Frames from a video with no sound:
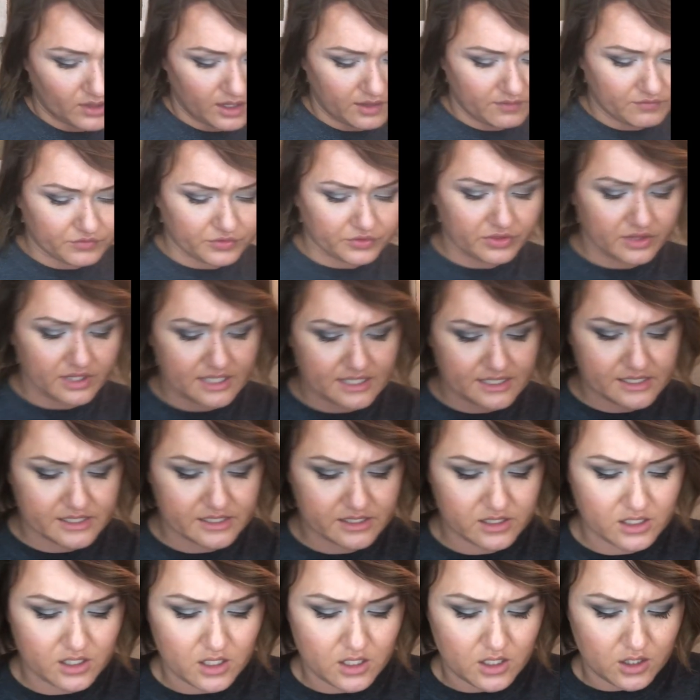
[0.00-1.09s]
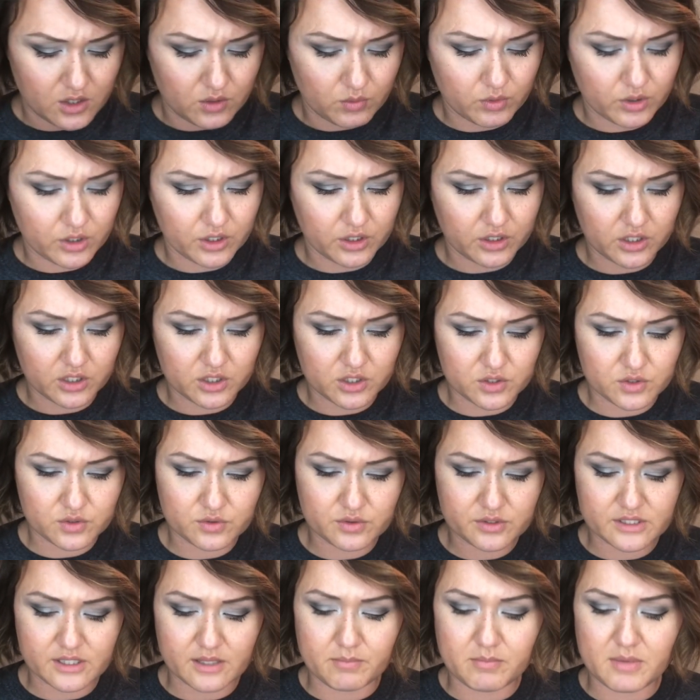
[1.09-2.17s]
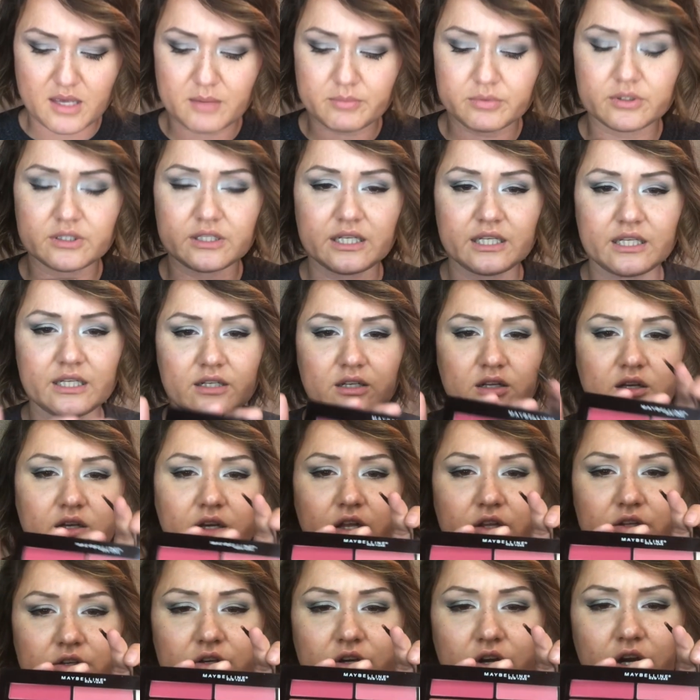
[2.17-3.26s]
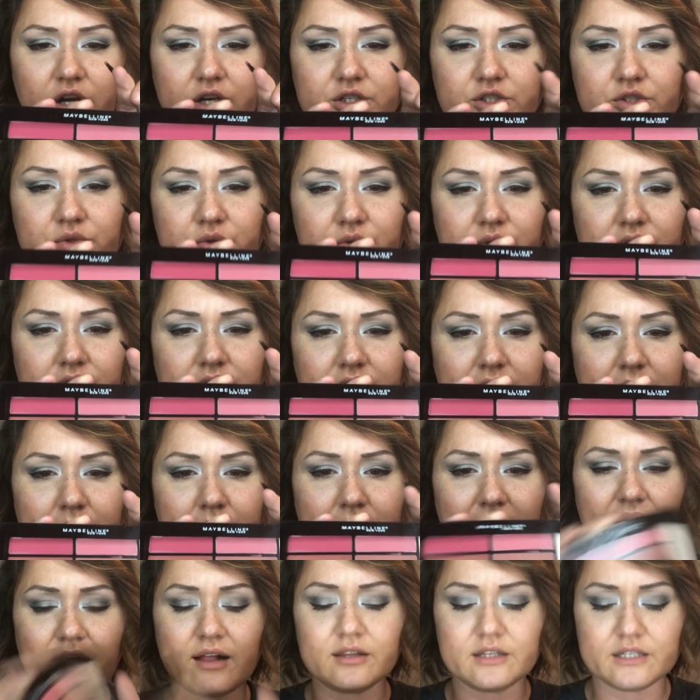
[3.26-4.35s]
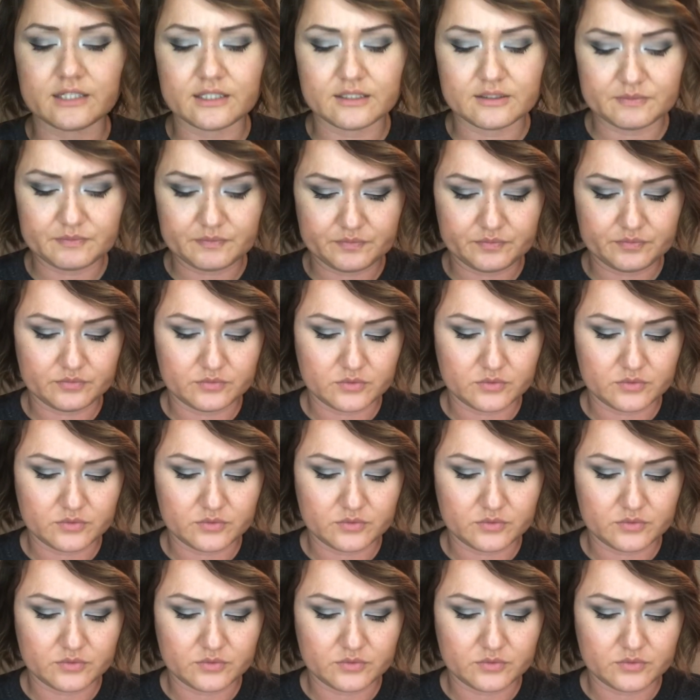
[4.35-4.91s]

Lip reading: And for this, we're gonna use the Maybelline Color Contour Lip Palette.